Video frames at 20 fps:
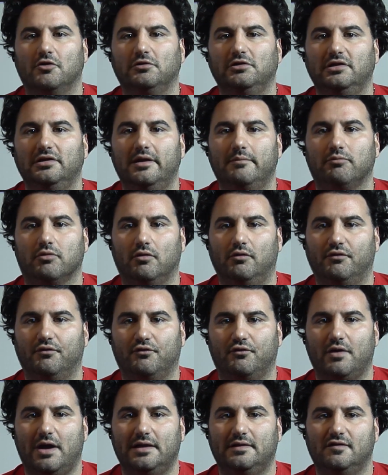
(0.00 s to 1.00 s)
your liberal
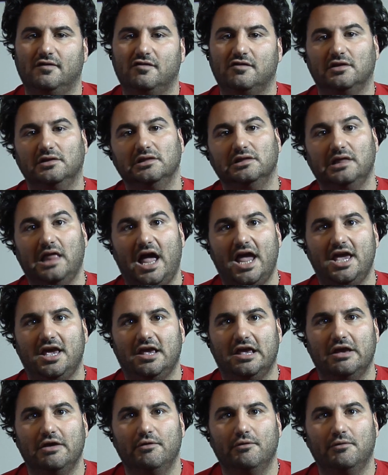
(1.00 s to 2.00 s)
friends to
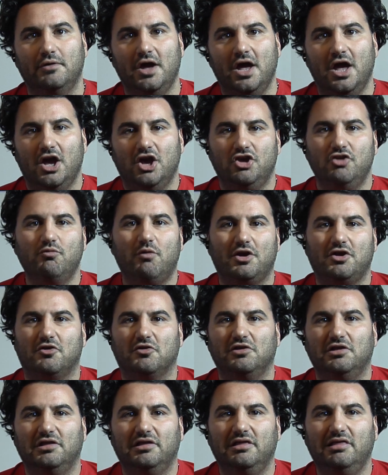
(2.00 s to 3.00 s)
like you. You want
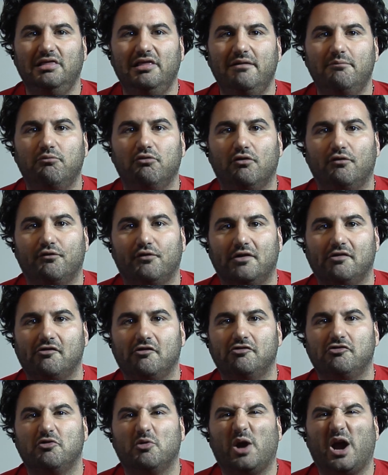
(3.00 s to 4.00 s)
your liberal friends
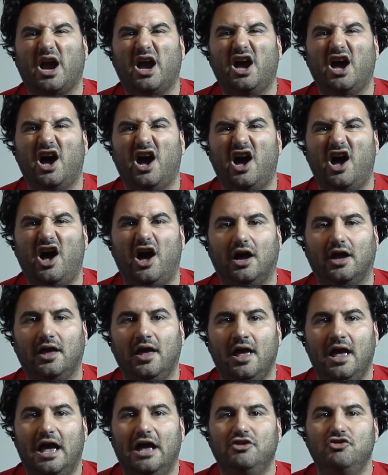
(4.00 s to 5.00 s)
because you're a cuck,
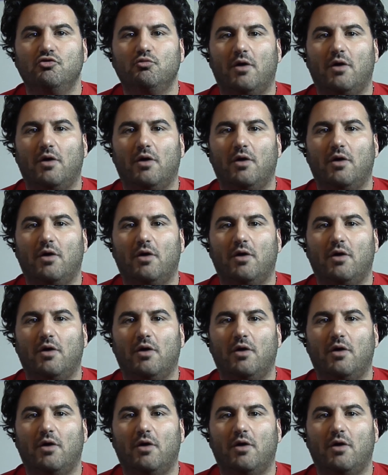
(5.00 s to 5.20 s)
and you